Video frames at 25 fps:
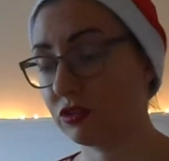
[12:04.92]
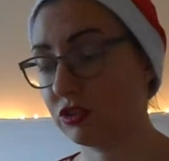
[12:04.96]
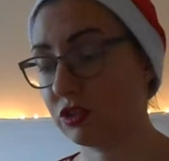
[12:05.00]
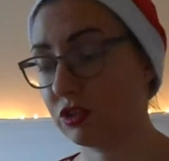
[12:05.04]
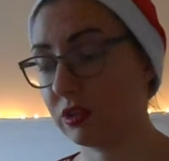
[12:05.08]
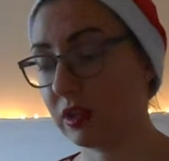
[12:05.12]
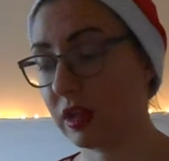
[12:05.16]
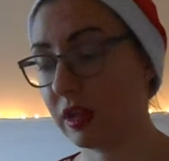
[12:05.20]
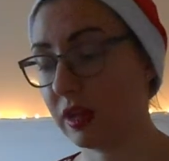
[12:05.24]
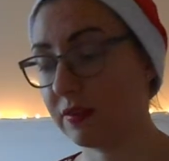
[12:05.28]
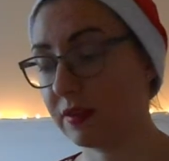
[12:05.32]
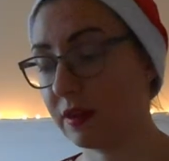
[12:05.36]
she'll
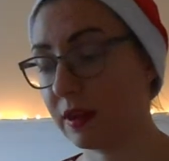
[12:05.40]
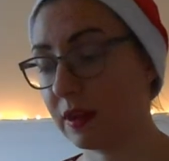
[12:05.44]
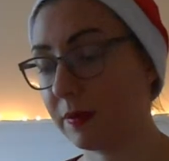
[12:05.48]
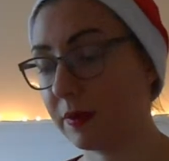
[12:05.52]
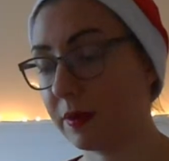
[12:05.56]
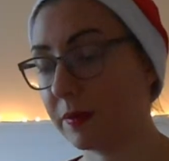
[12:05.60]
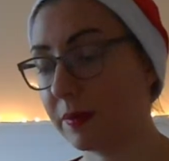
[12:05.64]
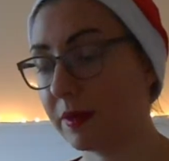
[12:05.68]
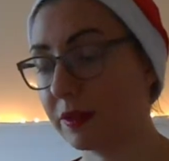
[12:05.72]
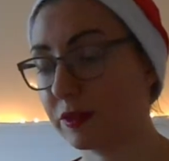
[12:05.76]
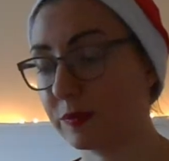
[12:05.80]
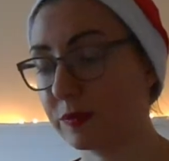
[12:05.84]
have a
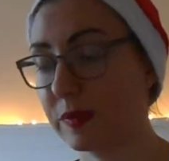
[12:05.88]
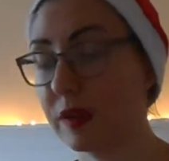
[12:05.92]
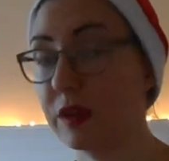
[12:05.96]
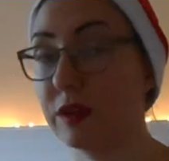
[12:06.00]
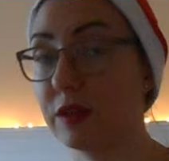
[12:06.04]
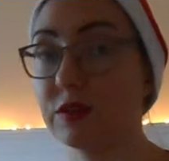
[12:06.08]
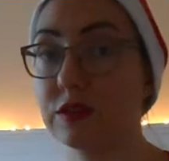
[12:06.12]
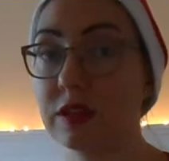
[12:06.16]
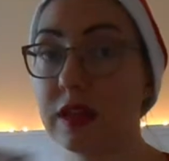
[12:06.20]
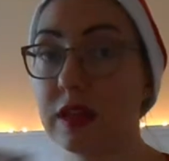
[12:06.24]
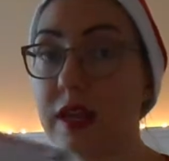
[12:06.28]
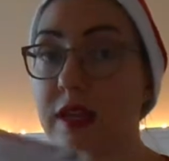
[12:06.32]
couple of
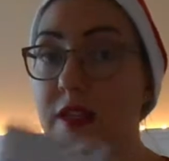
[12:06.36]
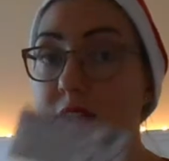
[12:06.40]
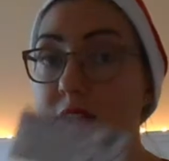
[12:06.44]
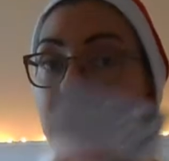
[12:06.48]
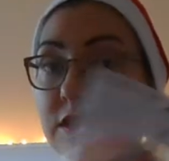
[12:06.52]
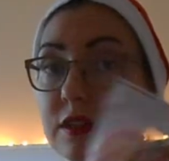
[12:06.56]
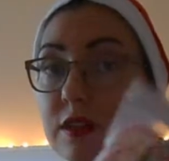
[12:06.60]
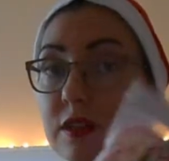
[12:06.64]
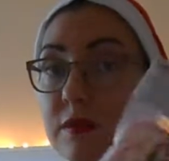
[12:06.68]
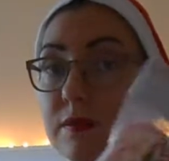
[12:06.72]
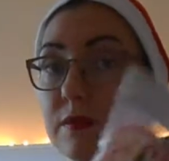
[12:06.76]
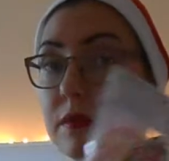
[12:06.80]
marshmallows and
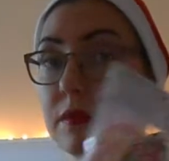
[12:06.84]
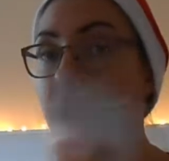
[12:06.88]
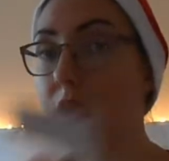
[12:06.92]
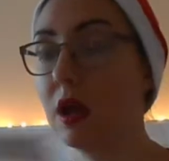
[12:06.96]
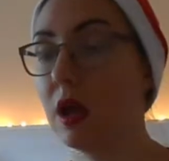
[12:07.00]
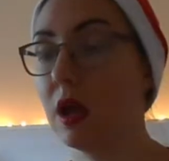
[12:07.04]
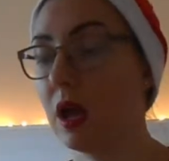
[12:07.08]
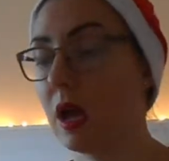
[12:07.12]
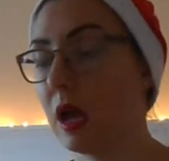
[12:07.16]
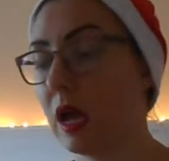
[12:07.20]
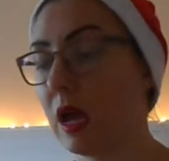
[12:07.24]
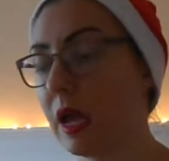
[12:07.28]
some,
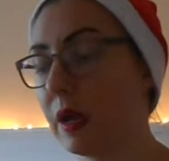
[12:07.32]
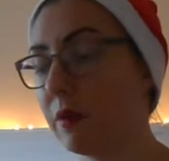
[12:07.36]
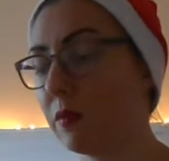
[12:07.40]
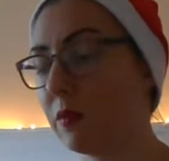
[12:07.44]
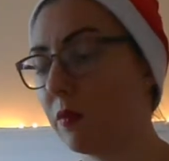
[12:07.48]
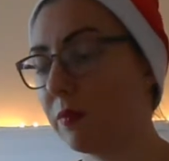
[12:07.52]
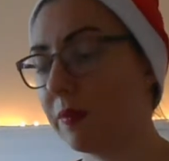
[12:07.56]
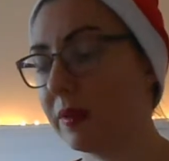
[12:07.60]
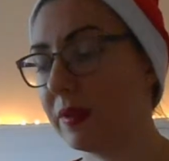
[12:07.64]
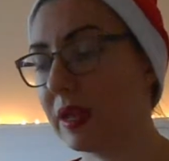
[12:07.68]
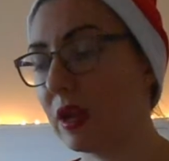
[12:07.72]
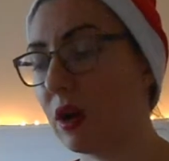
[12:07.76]
it
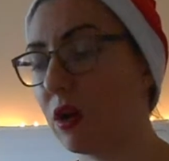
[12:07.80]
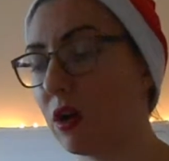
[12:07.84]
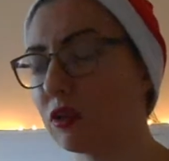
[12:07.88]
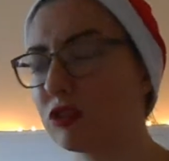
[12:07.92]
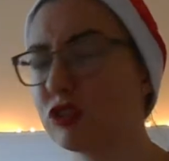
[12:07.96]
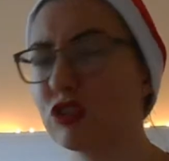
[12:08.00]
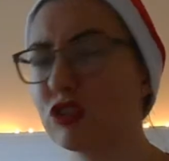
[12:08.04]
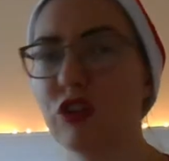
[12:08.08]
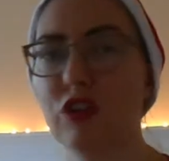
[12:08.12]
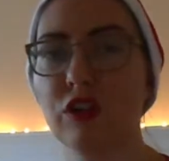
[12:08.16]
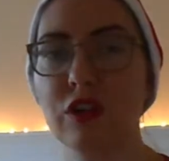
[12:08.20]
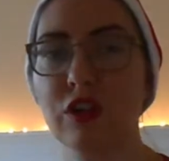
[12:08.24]
won't be hot
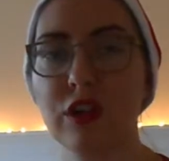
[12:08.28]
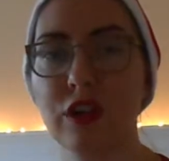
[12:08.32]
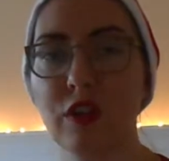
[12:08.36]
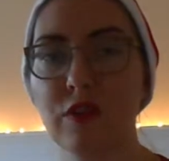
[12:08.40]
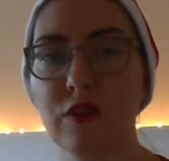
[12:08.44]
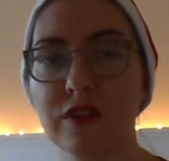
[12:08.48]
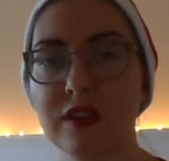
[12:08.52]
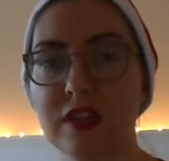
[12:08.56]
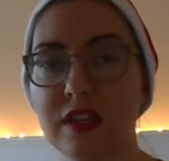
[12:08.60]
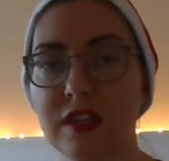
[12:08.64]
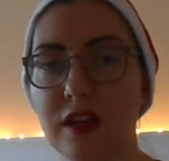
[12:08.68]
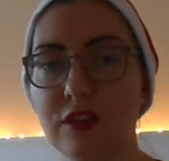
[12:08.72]
chocolate,
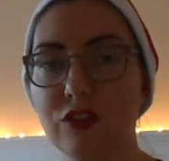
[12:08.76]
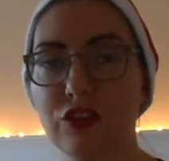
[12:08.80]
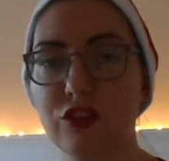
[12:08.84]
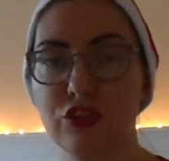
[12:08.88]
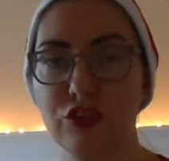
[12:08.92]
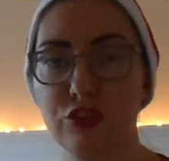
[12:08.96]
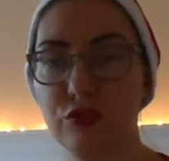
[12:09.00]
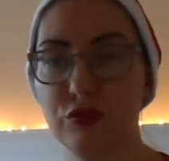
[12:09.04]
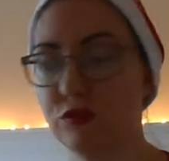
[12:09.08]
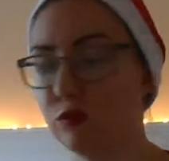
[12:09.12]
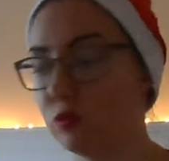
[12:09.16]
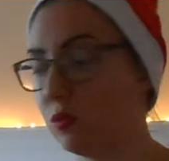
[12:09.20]
obviously I'll
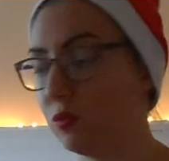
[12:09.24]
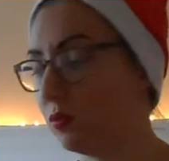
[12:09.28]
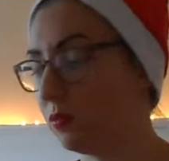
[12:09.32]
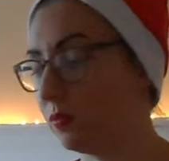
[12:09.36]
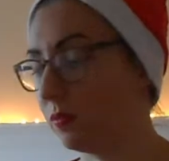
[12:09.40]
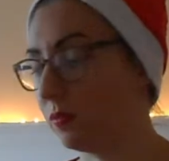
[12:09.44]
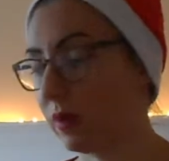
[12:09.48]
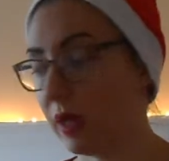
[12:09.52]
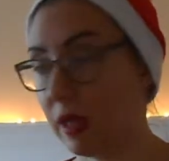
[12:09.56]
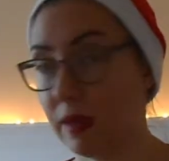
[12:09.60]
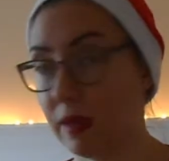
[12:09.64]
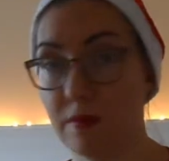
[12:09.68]
just use
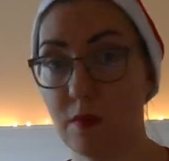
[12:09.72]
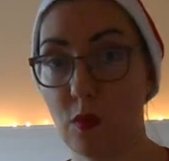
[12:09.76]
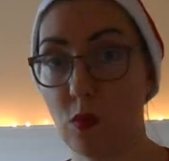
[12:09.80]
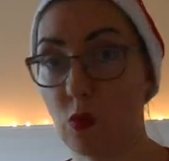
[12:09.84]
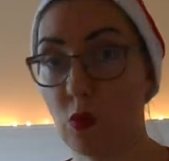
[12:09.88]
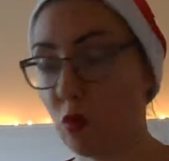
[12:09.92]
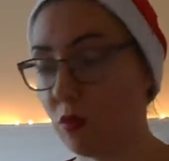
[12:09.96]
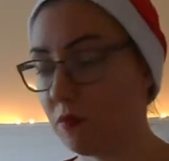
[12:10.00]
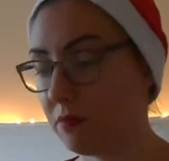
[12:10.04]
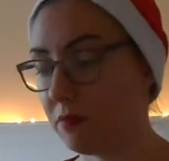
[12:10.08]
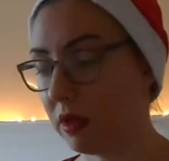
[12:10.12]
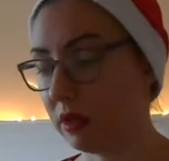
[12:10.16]

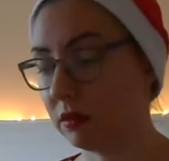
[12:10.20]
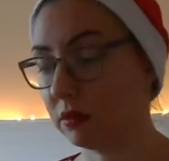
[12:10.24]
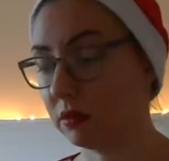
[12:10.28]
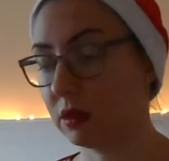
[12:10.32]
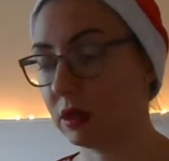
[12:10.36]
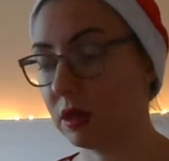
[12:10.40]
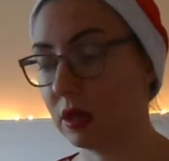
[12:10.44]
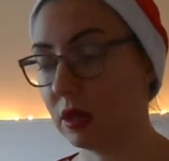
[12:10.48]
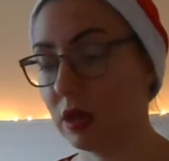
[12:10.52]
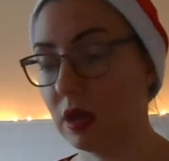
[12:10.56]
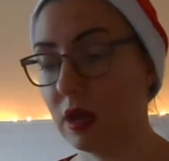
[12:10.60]
warm milk,